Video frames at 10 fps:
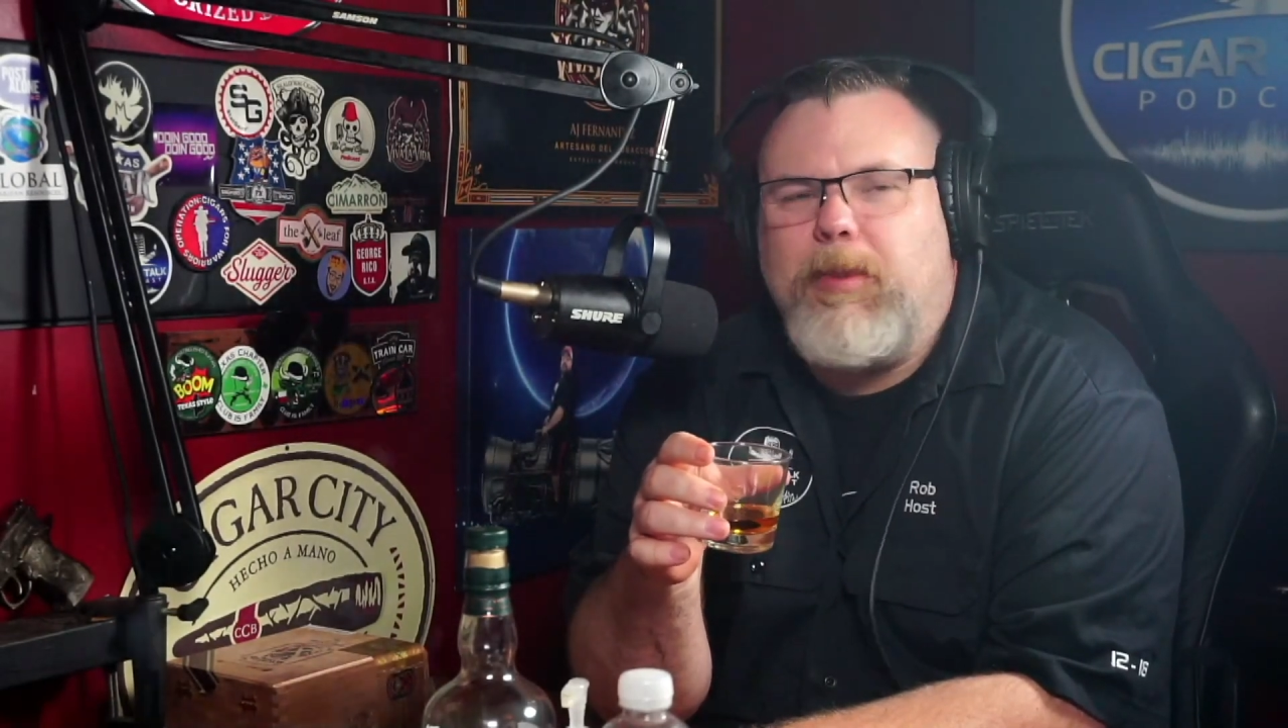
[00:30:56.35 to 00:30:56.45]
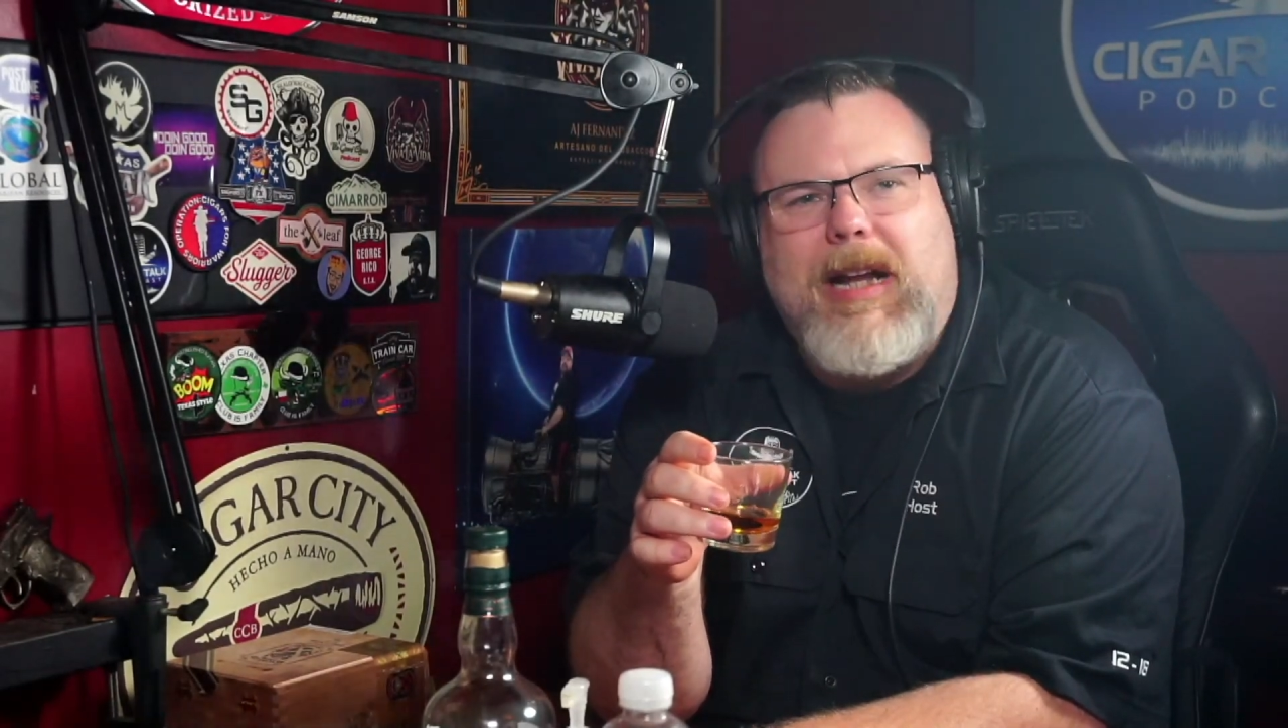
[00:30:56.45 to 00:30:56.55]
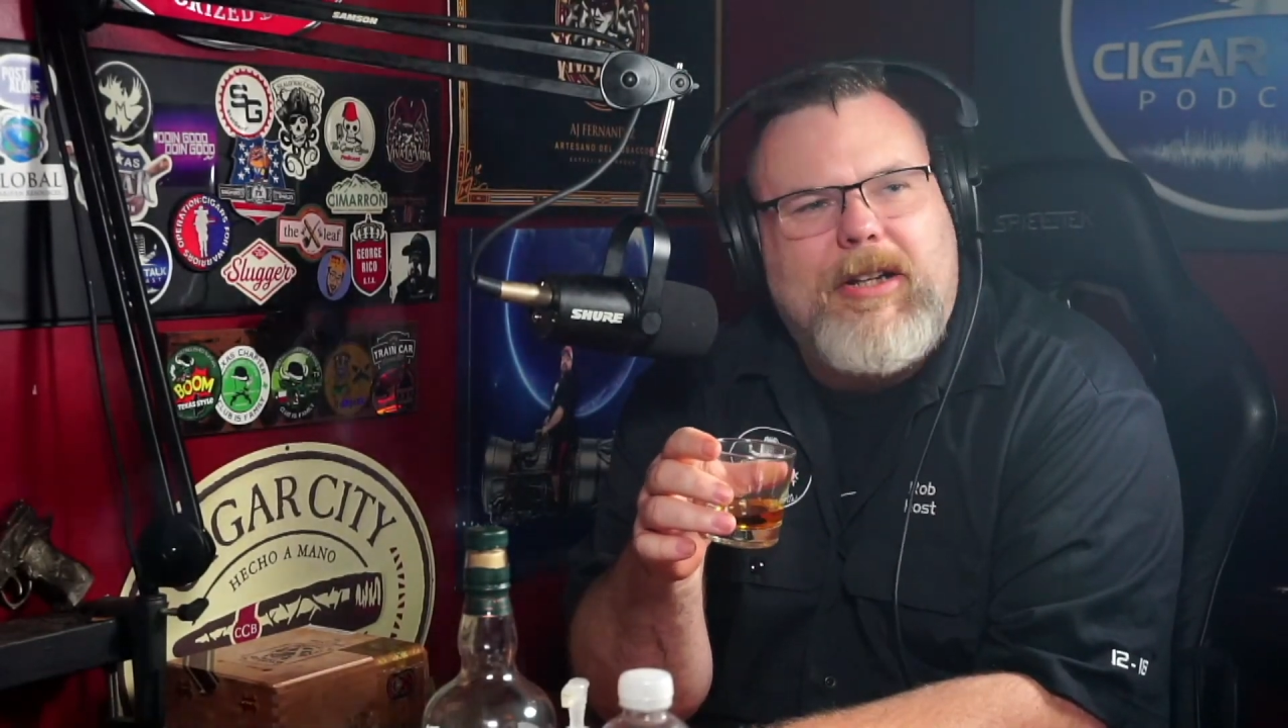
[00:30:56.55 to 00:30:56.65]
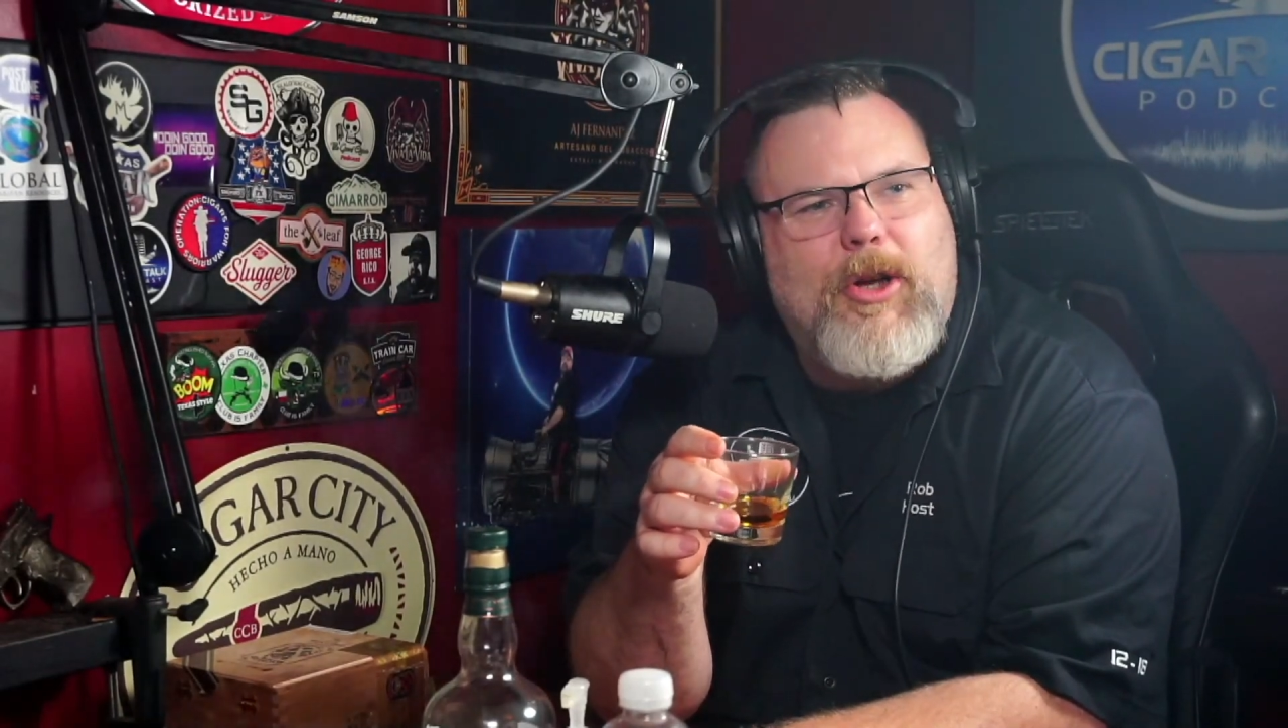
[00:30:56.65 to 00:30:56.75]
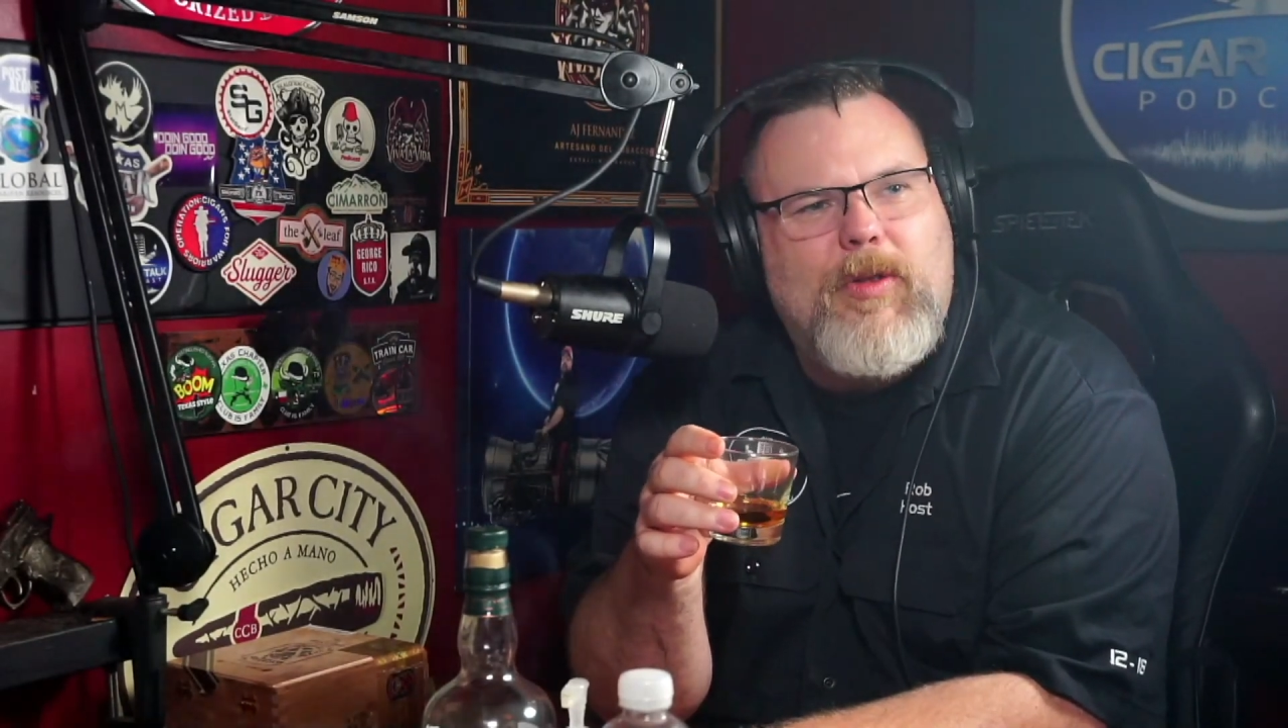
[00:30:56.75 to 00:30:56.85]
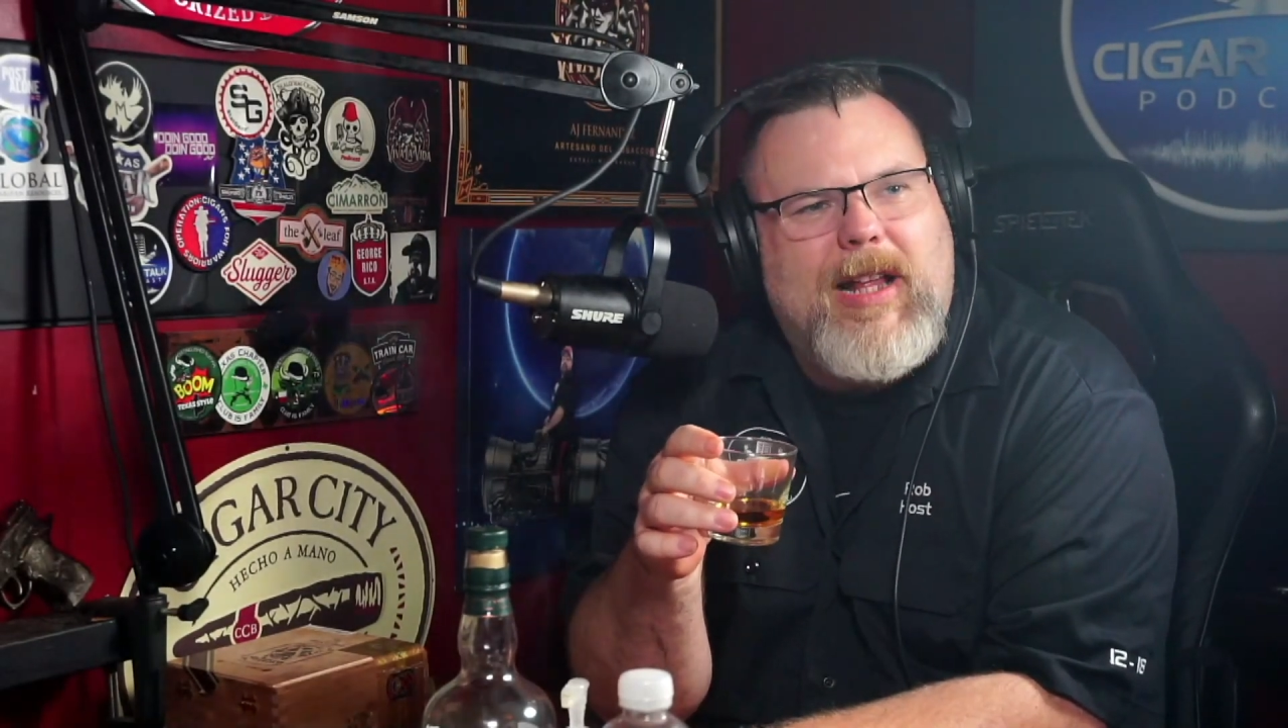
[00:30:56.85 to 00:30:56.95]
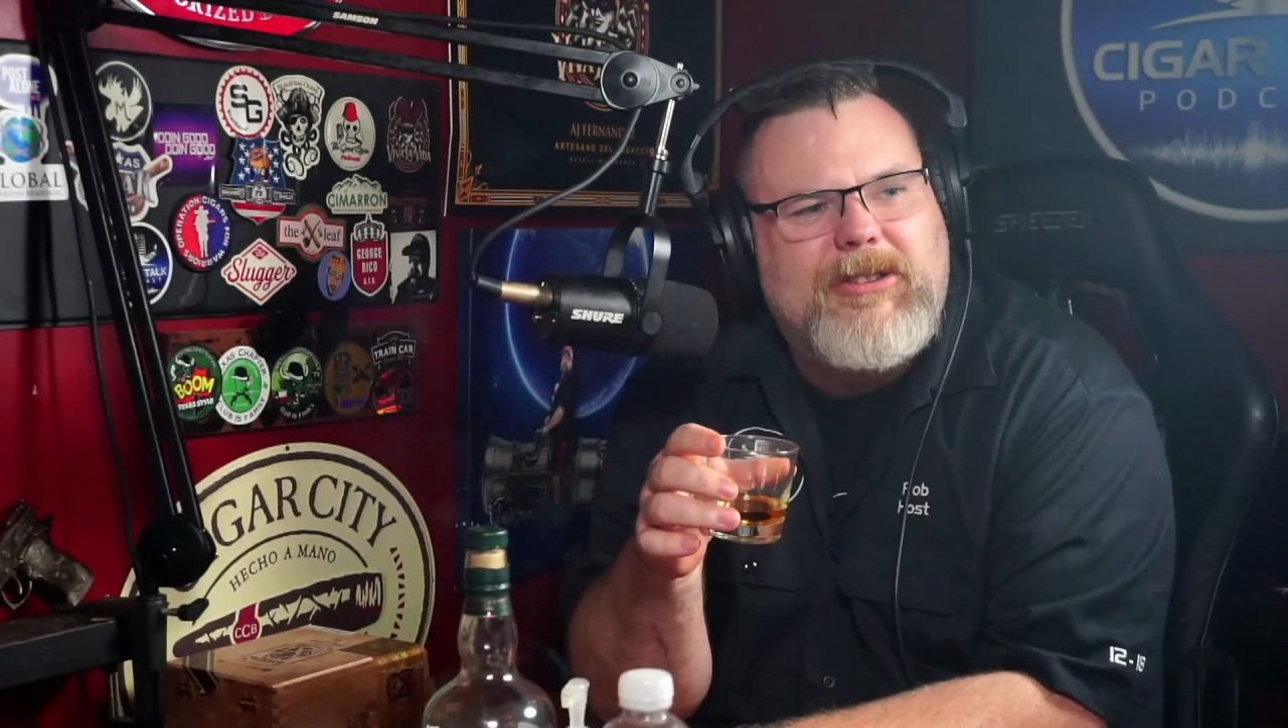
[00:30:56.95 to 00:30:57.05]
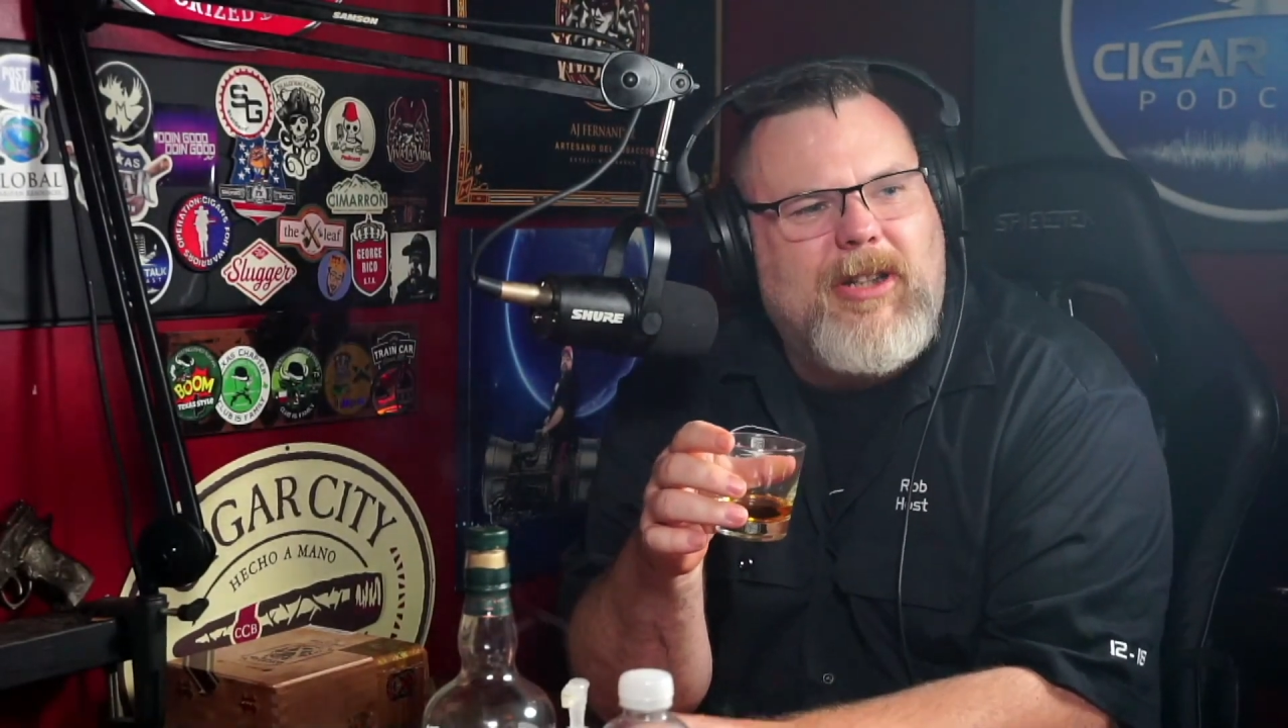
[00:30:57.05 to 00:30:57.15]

but I know that's